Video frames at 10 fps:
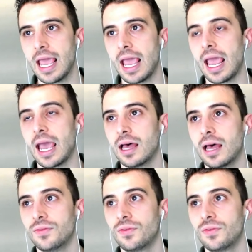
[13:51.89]

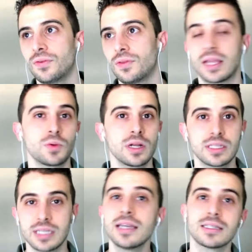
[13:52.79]
And that's what it
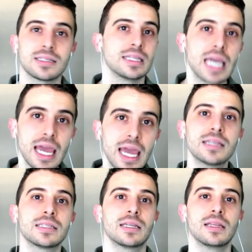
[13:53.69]
takes. It
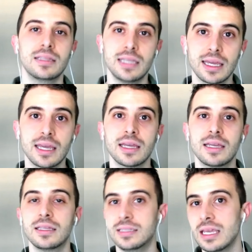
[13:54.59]
takes digging
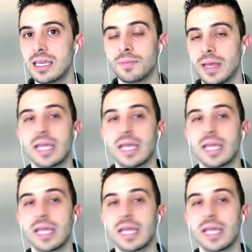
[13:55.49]
deep. It's